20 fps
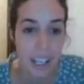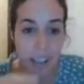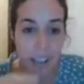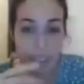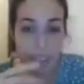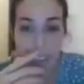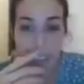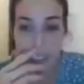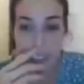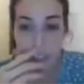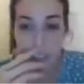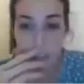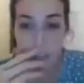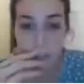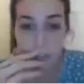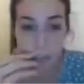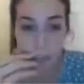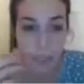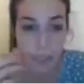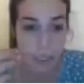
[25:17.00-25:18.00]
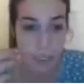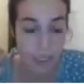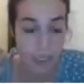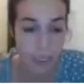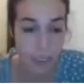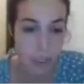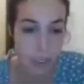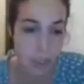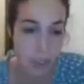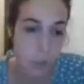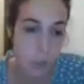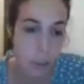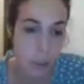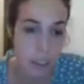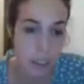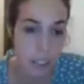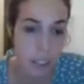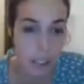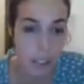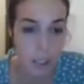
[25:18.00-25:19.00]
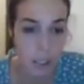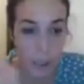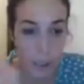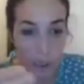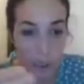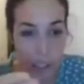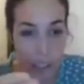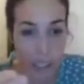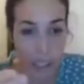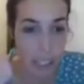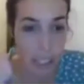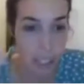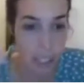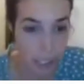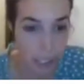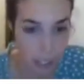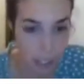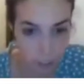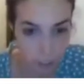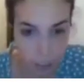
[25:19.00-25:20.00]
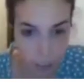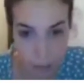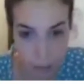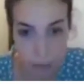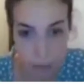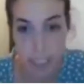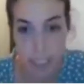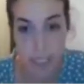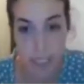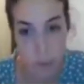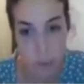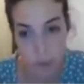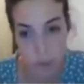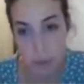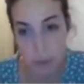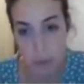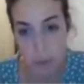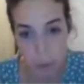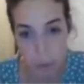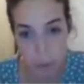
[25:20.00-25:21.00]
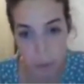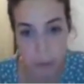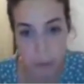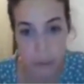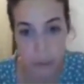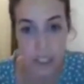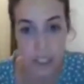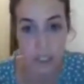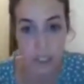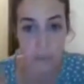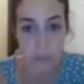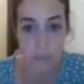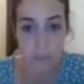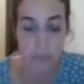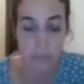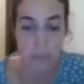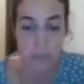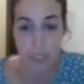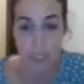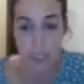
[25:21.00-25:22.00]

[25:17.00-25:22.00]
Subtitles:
And one thing to note is that if F is an orbifold morphism,